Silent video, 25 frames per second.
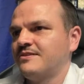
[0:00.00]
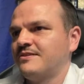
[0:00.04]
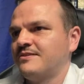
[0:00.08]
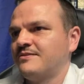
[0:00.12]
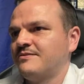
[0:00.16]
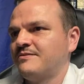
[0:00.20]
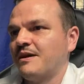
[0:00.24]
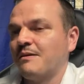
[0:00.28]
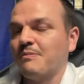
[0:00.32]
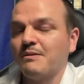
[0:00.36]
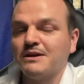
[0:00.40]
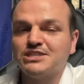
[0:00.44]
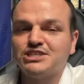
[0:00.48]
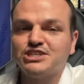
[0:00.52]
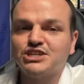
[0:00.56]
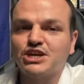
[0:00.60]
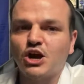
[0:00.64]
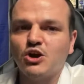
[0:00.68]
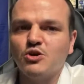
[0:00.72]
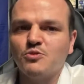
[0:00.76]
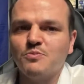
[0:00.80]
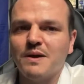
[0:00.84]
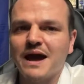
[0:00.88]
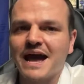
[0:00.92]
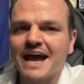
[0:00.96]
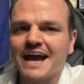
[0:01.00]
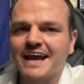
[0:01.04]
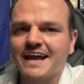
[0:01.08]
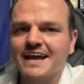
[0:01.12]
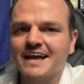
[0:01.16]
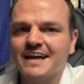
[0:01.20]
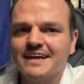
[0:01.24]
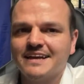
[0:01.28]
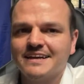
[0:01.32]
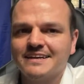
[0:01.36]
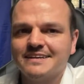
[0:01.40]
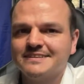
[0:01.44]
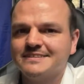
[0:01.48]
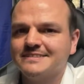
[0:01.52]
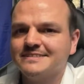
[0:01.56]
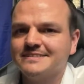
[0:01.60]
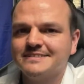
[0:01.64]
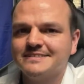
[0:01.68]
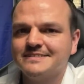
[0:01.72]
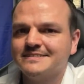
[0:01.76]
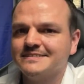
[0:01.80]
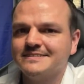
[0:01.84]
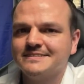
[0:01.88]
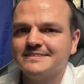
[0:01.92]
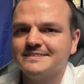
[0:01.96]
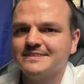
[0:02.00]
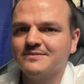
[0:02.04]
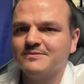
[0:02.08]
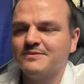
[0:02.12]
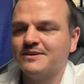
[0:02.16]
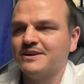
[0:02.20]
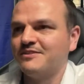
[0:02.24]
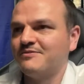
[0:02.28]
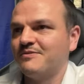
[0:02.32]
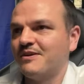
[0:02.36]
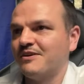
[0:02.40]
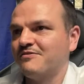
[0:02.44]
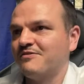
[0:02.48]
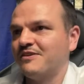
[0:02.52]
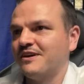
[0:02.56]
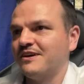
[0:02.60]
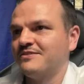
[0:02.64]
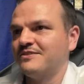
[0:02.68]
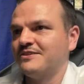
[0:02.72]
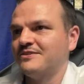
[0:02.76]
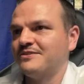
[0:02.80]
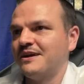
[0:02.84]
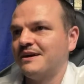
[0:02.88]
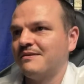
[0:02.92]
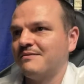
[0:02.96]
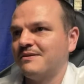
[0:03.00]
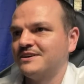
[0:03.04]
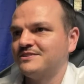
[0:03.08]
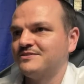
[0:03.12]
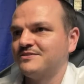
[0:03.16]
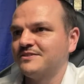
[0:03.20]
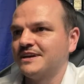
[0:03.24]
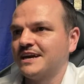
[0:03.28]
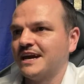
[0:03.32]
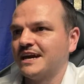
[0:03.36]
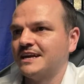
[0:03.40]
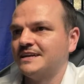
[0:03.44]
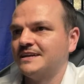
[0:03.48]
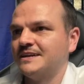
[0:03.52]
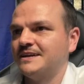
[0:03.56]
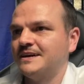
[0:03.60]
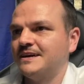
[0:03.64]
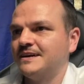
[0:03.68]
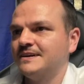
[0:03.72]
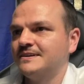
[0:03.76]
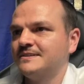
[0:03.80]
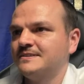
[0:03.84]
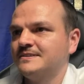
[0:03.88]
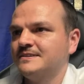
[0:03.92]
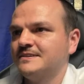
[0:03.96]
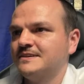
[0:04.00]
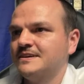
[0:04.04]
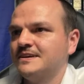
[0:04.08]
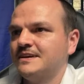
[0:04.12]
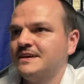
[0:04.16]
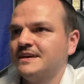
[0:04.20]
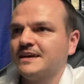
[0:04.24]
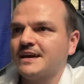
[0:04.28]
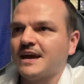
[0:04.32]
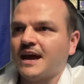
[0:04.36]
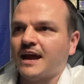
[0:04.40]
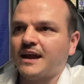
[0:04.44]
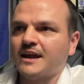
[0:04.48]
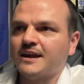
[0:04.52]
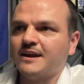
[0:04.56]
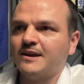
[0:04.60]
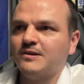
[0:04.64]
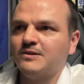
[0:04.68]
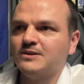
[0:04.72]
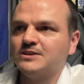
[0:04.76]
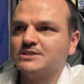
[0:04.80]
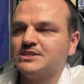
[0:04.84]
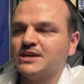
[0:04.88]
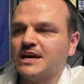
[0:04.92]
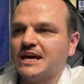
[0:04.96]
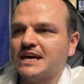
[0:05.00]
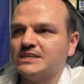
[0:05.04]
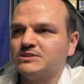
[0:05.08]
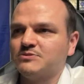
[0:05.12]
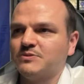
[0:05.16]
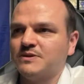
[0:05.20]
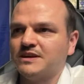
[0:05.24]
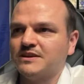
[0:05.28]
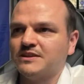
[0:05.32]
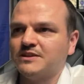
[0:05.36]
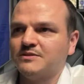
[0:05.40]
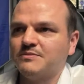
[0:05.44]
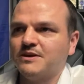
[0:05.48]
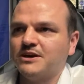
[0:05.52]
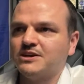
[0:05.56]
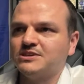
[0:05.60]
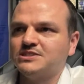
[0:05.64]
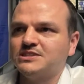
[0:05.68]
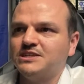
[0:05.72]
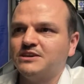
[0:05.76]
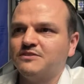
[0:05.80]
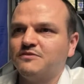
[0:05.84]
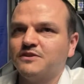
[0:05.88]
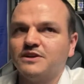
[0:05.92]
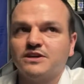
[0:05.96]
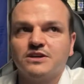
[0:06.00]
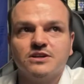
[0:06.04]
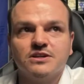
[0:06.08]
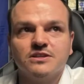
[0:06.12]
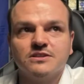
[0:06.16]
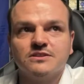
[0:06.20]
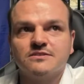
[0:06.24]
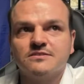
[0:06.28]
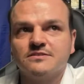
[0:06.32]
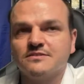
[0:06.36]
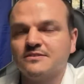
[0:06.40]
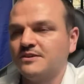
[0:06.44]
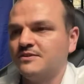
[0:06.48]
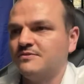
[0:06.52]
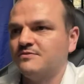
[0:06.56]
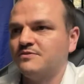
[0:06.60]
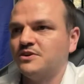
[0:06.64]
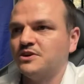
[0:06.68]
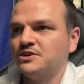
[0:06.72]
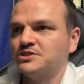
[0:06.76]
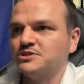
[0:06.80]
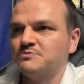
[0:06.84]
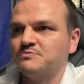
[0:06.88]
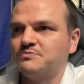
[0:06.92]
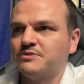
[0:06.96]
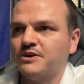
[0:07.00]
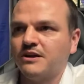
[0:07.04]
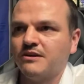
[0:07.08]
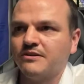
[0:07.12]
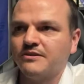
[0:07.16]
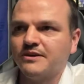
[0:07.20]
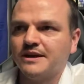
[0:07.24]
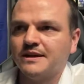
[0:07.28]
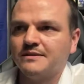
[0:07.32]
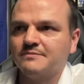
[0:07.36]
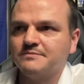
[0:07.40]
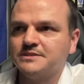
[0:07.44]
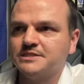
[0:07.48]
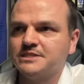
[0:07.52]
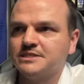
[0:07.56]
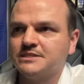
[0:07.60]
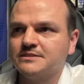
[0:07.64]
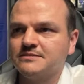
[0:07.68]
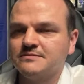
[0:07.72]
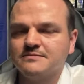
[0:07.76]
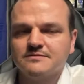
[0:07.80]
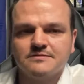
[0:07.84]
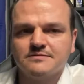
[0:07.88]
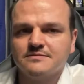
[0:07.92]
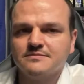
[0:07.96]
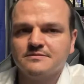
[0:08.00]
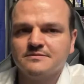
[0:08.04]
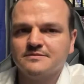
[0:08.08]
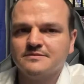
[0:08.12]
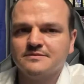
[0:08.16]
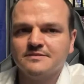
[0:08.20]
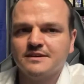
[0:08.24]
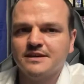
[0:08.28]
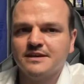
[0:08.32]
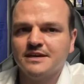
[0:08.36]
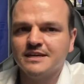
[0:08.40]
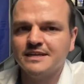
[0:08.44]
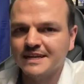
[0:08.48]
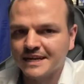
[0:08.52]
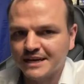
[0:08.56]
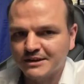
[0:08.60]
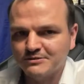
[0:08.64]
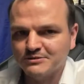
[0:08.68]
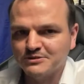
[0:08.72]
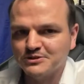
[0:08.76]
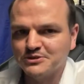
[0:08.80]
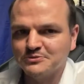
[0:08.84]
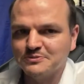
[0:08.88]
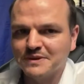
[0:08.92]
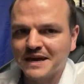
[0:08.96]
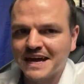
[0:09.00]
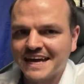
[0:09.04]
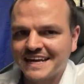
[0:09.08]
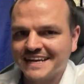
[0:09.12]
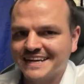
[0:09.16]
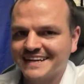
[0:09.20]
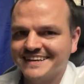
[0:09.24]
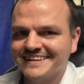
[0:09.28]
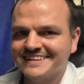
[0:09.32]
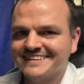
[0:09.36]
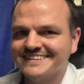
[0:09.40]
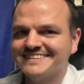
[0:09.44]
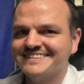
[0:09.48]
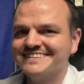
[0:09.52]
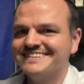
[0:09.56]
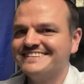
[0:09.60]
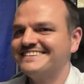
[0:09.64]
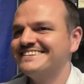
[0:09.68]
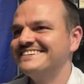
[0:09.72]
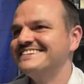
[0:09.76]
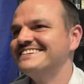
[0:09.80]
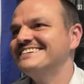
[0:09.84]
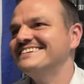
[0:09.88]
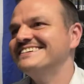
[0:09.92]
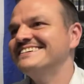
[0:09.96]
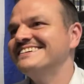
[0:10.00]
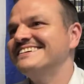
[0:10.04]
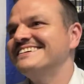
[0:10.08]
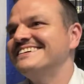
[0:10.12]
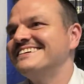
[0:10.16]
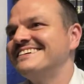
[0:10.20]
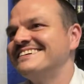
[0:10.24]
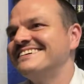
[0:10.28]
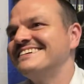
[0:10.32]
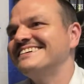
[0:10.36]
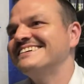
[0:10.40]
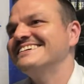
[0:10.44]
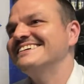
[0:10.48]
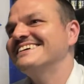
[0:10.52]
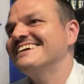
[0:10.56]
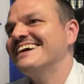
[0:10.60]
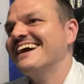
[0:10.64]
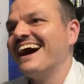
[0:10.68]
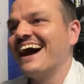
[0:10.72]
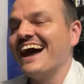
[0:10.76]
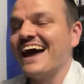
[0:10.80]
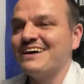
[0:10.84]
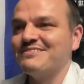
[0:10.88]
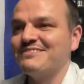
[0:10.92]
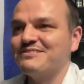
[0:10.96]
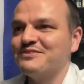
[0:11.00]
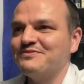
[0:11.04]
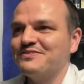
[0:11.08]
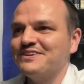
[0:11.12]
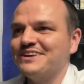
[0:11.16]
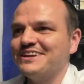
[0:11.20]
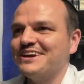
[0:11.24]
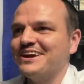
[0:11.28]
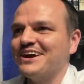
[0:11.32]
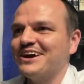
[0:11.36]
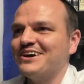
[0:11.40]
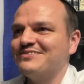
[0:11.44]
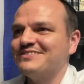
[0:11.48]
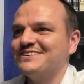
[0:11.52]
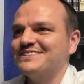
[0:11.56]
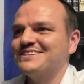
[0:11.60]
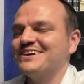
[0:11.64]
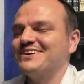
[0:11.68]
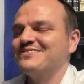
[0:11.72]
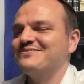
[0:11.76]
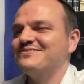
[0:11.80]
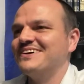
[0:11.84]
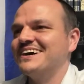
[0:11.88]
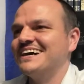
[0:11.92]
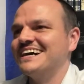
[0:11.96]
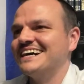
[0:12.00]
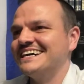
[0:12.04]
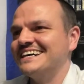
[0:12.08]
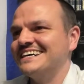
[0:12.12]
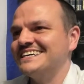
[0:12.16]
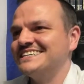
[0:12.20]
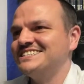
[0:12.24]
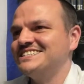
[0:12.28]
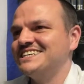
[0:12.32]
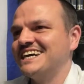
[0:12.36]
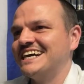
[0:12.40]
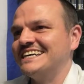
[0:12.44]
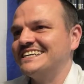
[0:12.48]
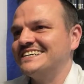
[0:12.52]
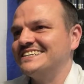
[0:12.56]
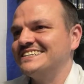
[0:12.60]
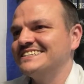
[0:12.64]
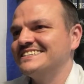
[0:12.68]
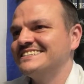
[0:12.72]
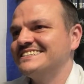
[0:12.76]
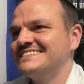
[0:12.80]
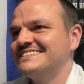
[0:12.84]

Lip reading: Skoback, one of my favorite rabbis from Canada. Canada also has one of the most difficult conversion programs known to man. I have a video of it on my channel.